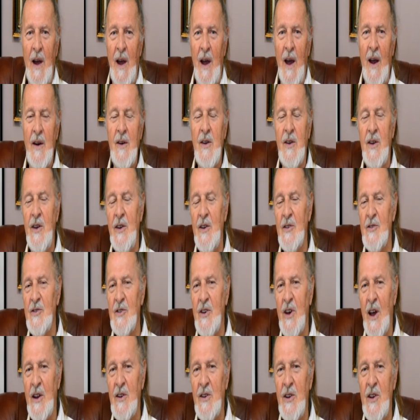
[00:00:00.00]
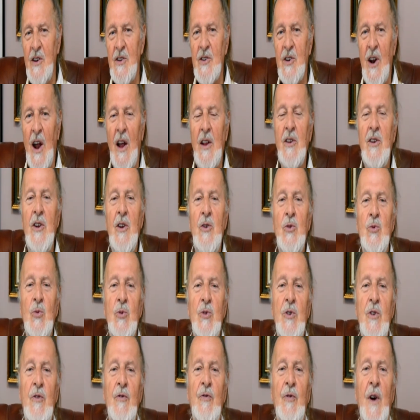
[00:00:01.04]
and he is getting ready to
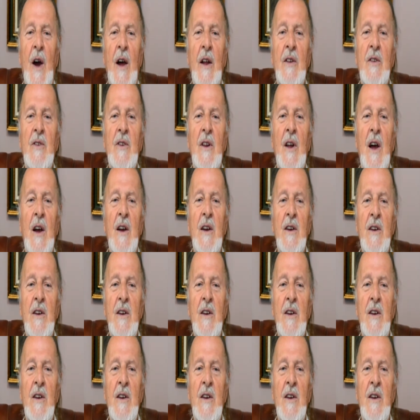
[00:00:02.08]
defend